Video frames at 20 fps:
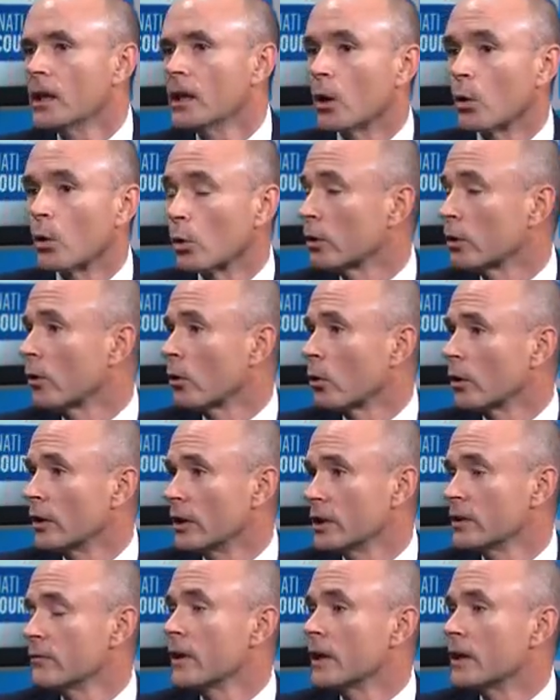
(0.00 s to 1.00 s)
or
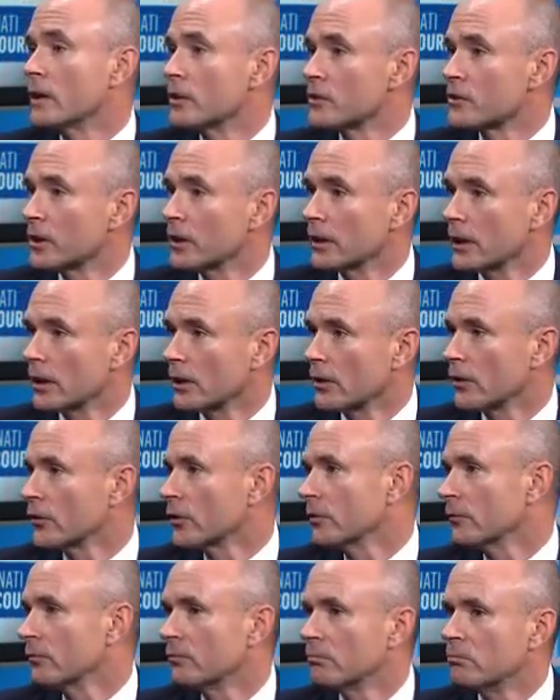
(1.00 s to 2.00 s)
innovators in the
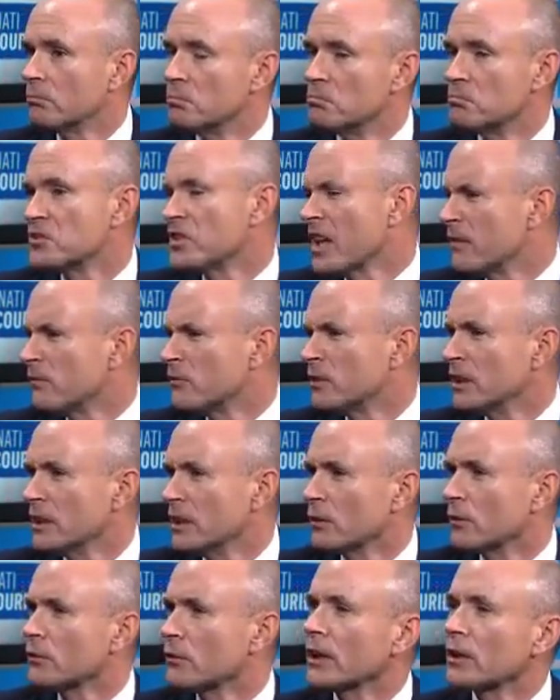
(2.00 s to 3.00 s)
areas of
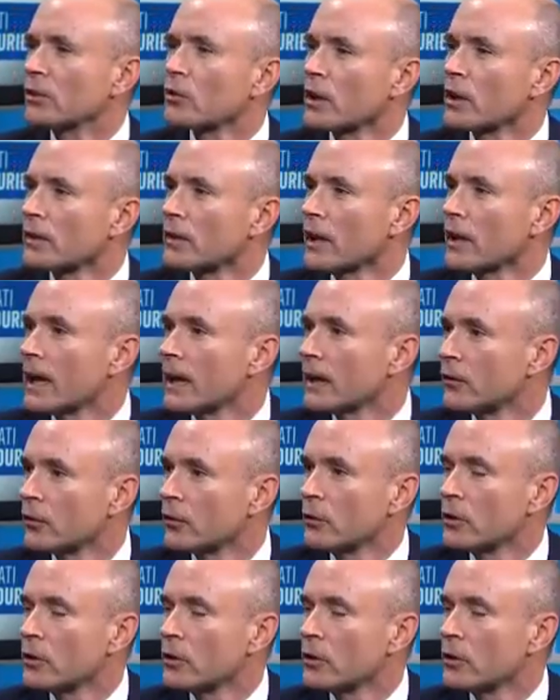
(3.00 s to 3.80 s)
safety or things like that.